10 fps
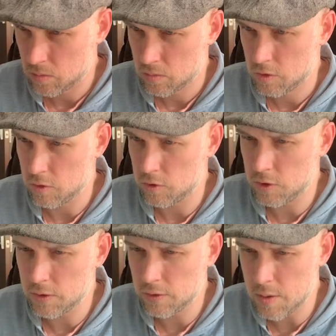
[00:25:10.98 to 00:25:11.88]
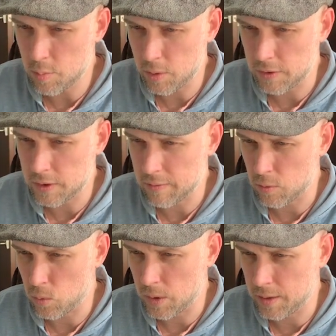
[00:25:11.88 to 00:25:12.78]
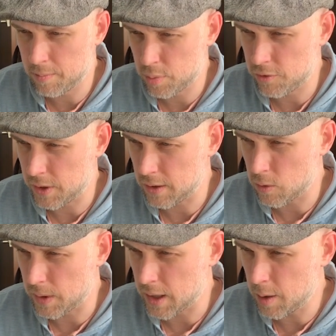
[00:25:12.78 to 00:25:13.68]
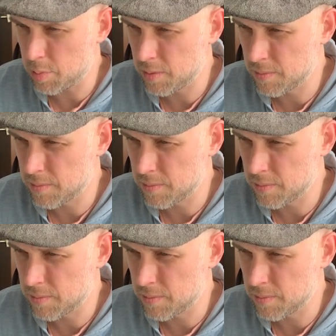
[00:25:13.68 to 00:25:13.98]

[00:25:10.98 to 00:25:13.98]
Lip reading: So 16.71% going up.